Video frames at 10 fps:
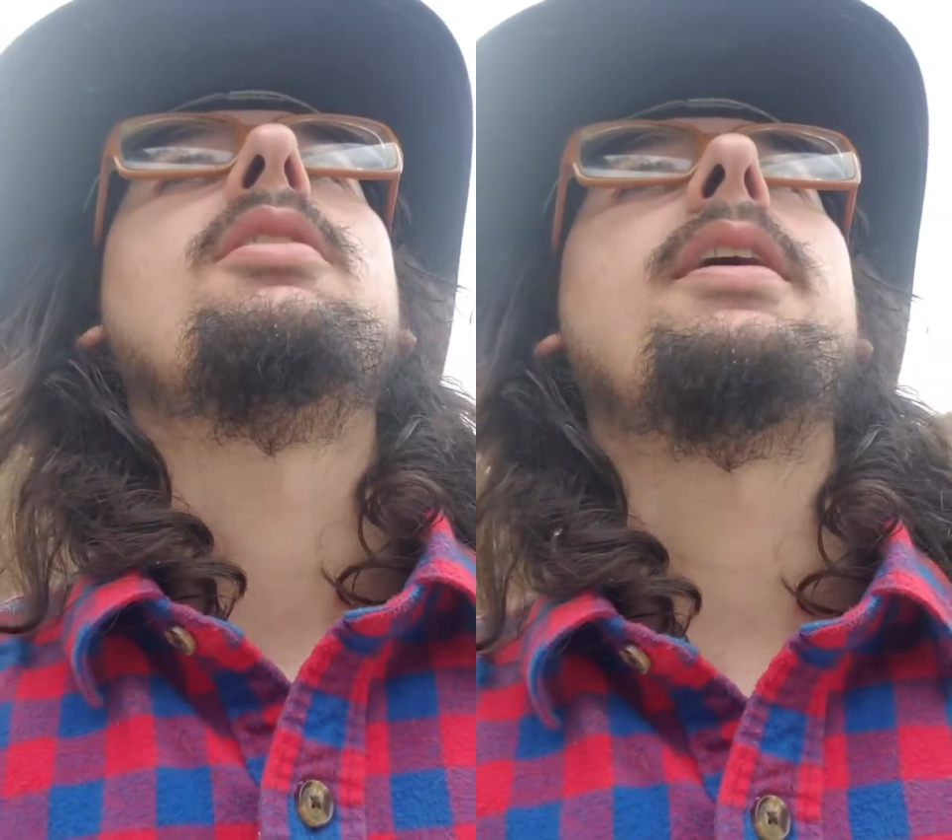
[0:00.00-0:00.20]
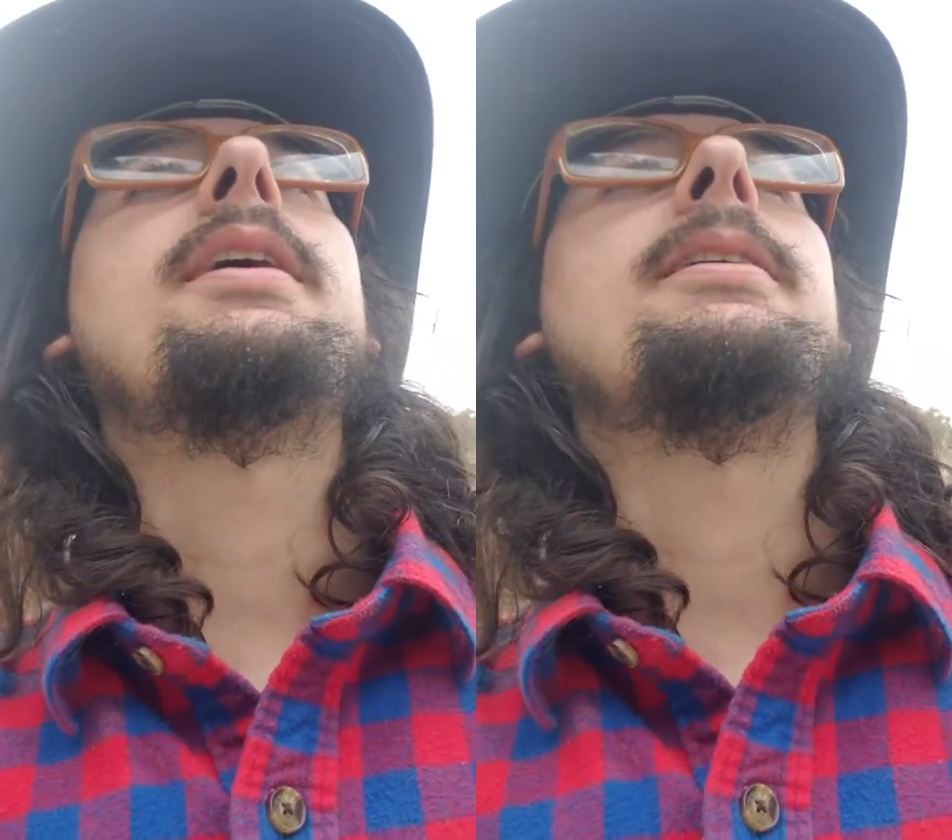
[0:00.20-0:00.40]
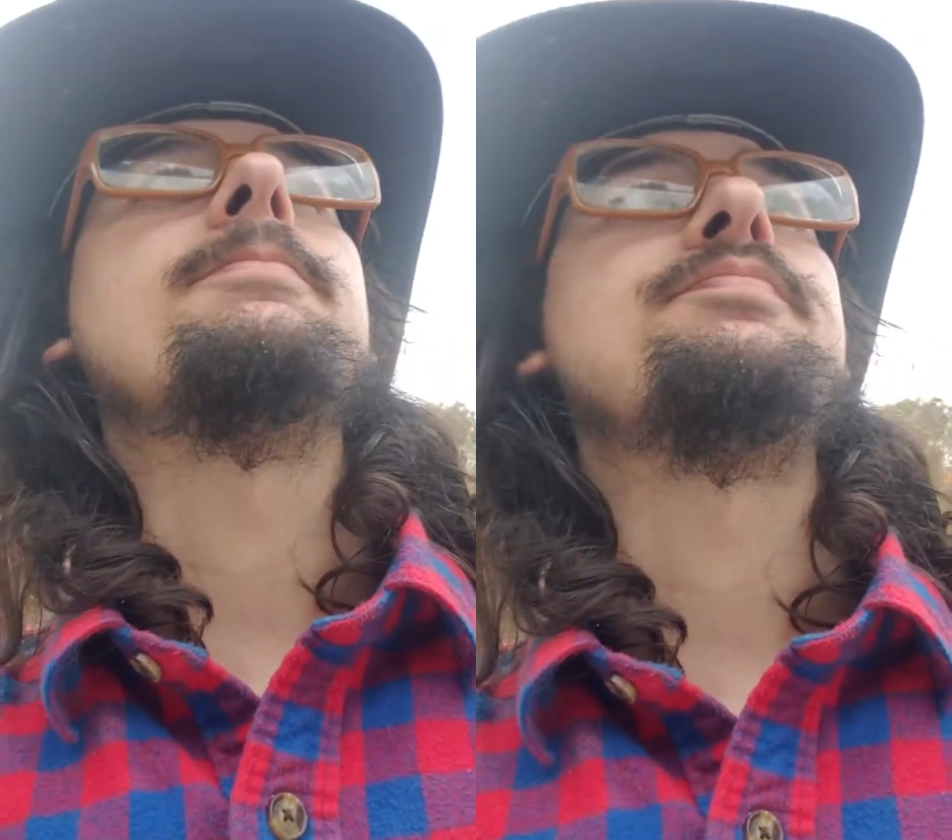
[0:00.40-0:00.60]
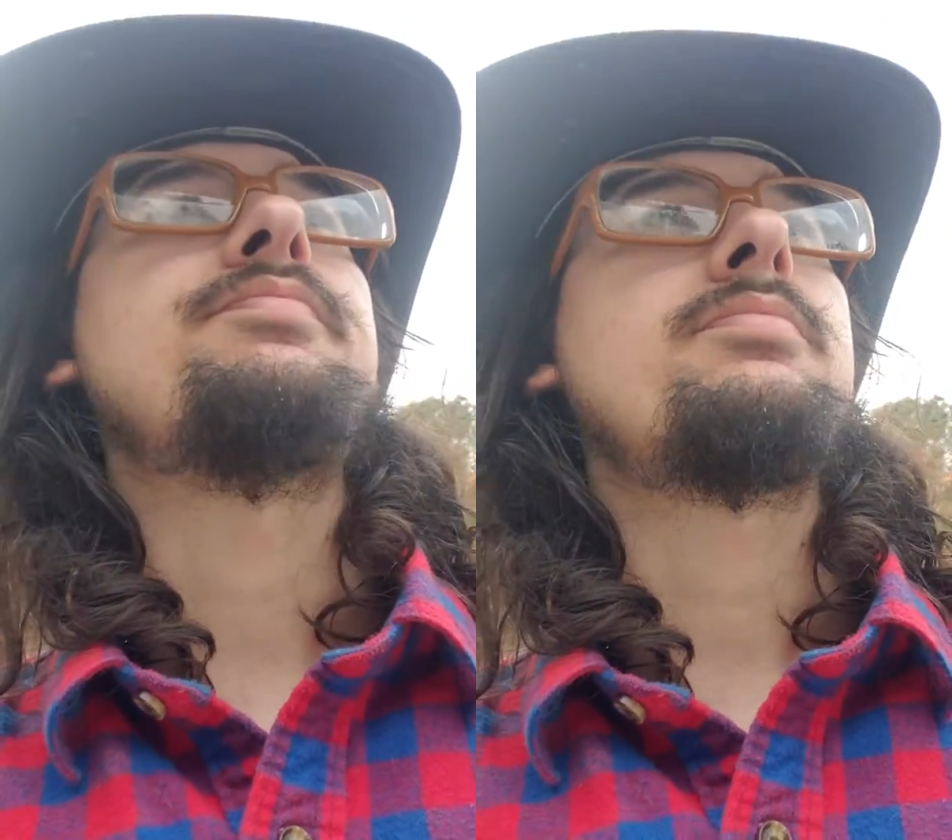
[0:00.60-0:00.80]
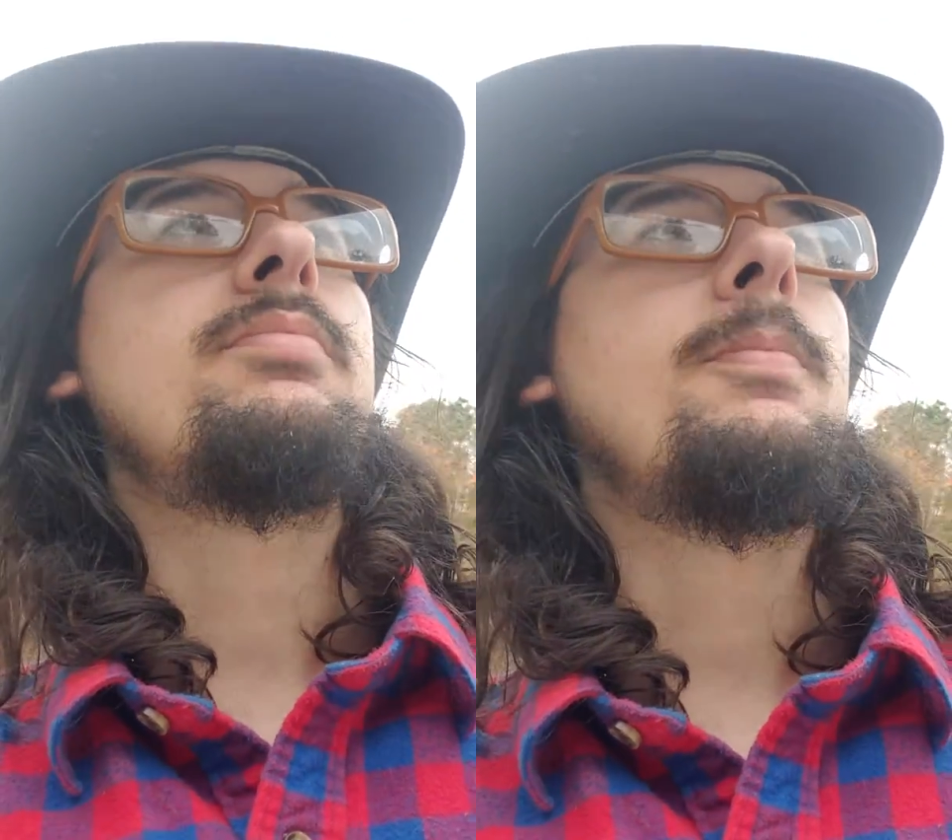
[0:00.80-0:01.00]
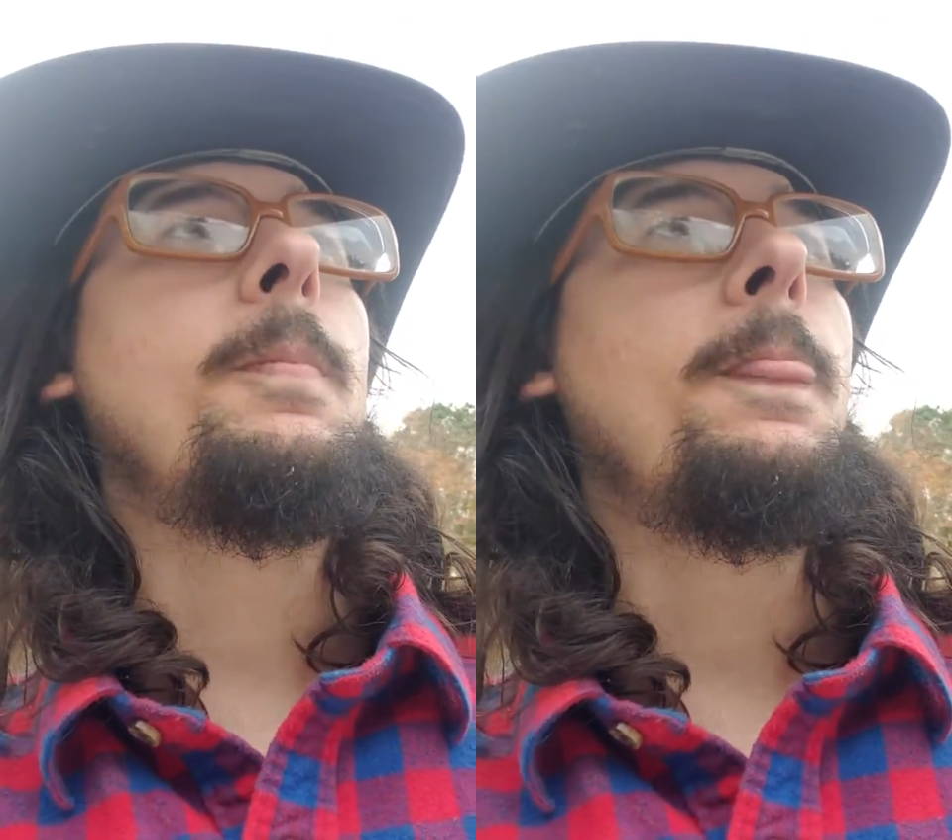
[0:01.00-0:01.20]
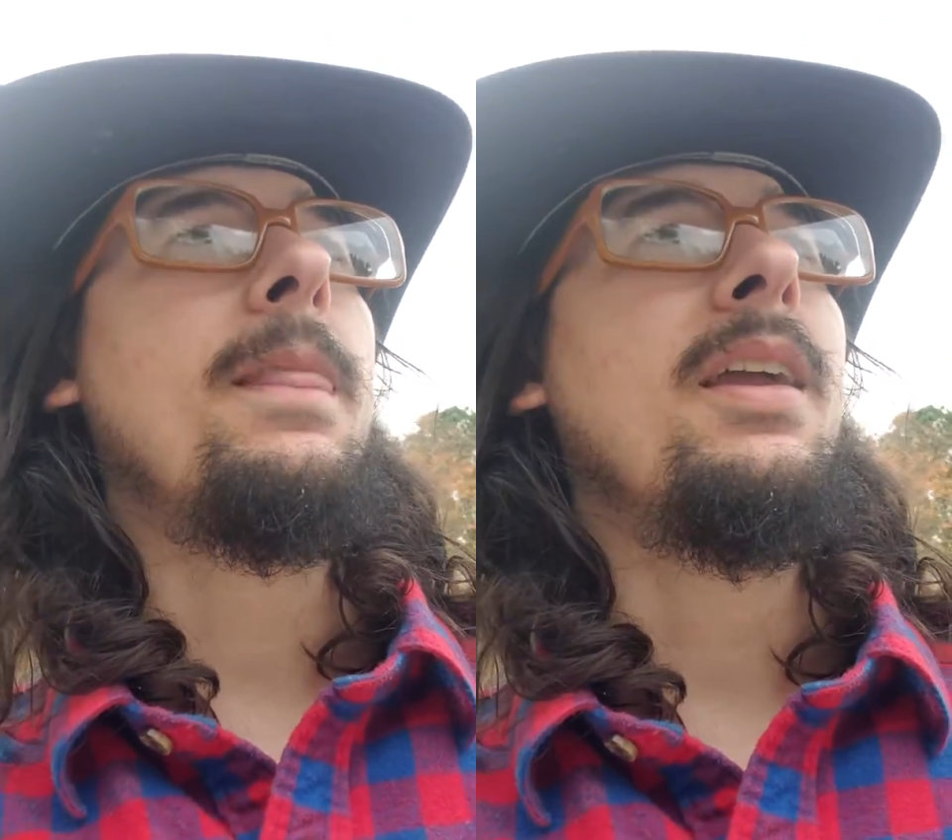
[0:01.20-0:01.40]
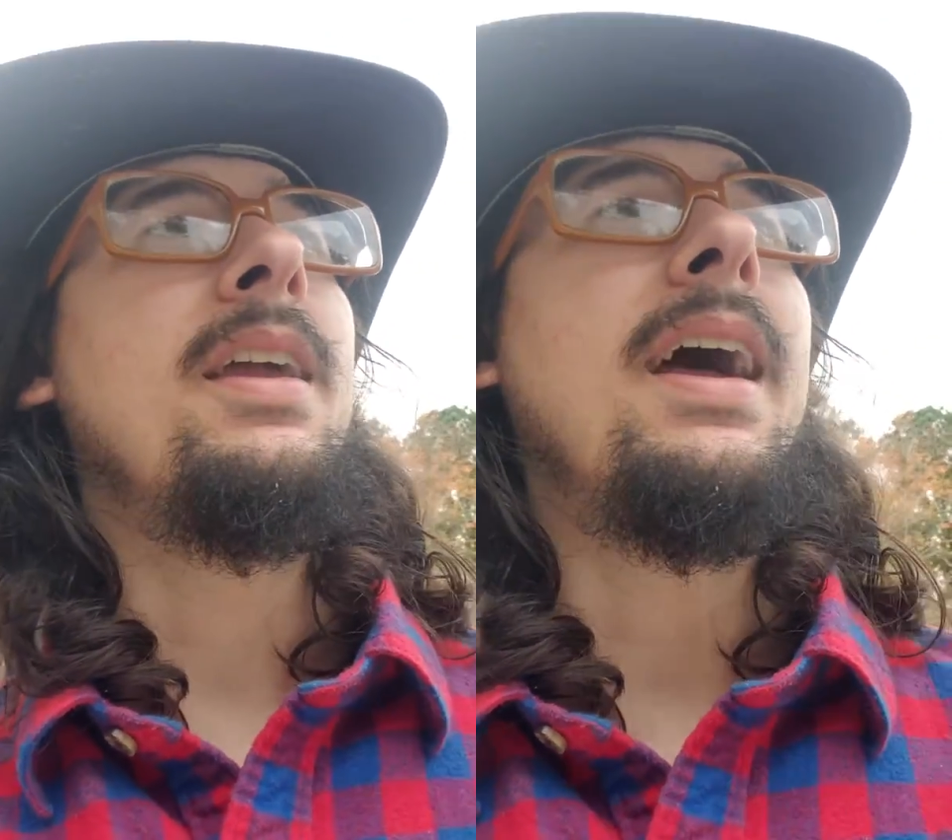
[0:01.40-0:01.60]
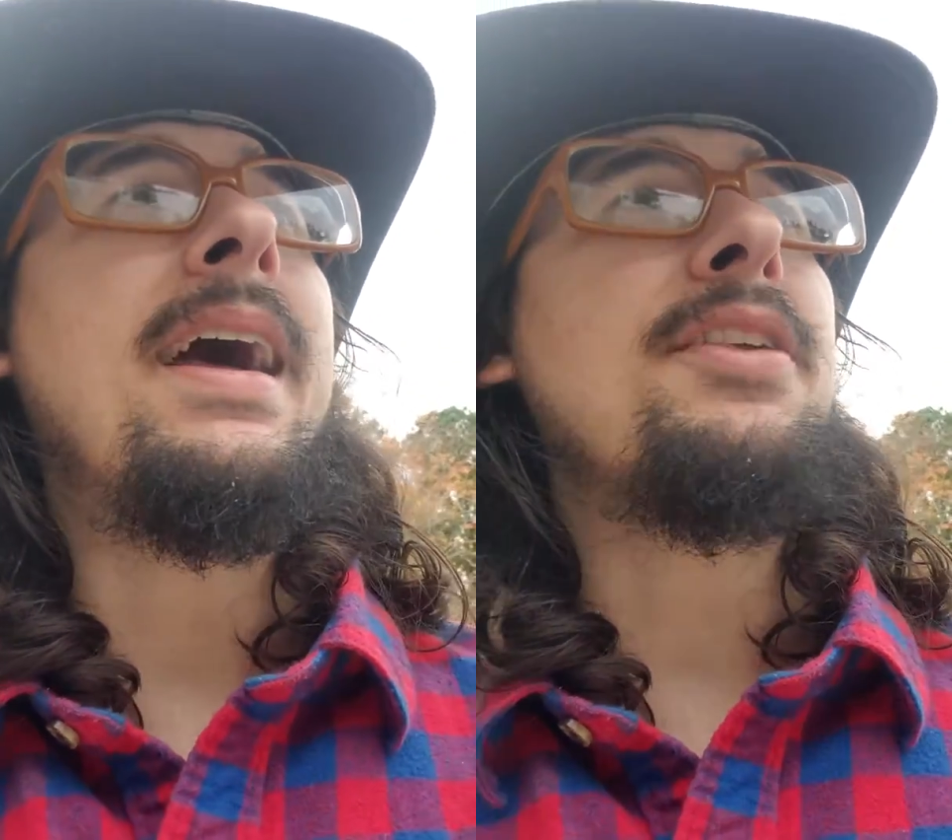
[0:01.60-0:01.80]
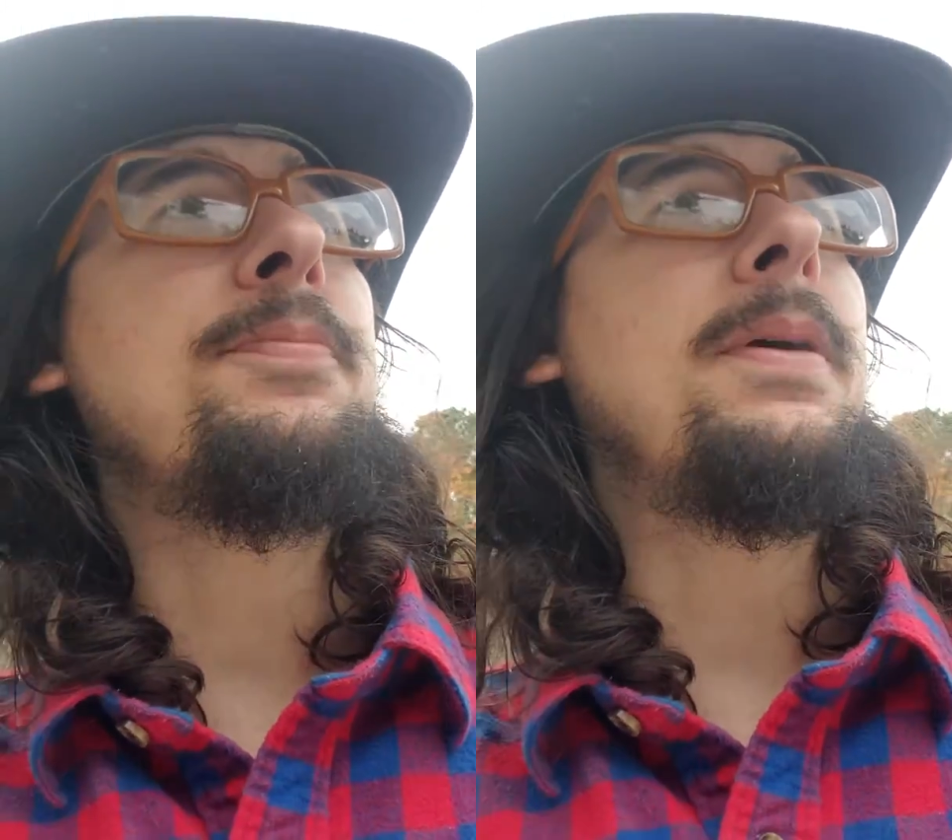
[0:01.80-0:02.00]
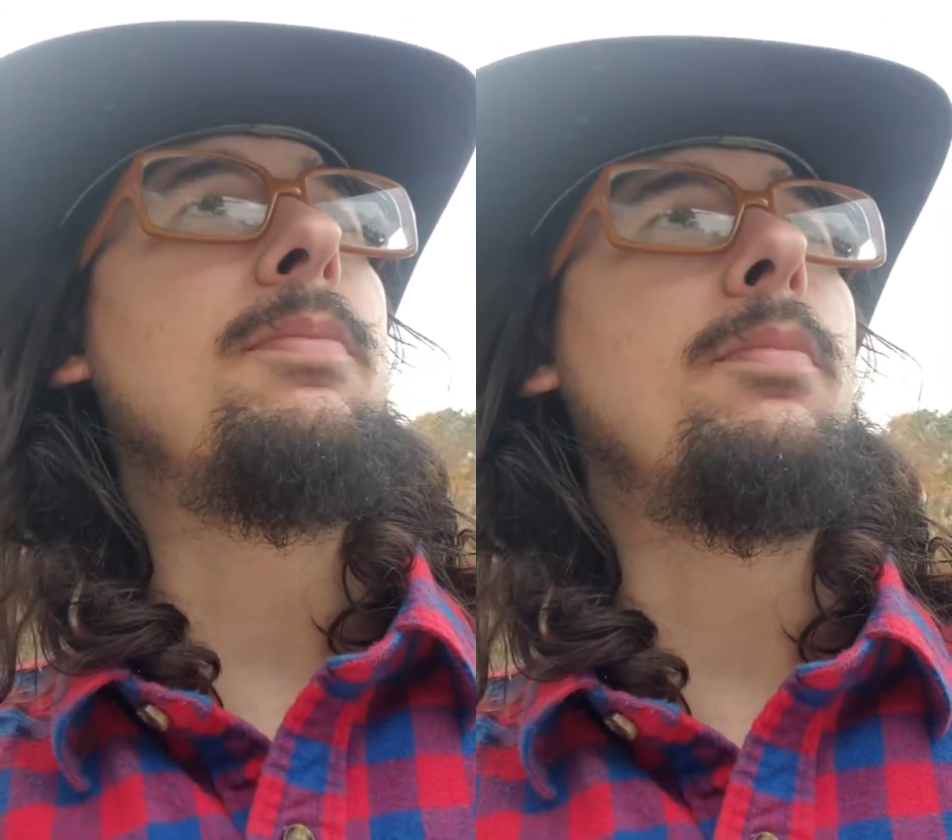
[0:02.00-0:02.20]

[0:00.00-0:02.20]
Like, I spend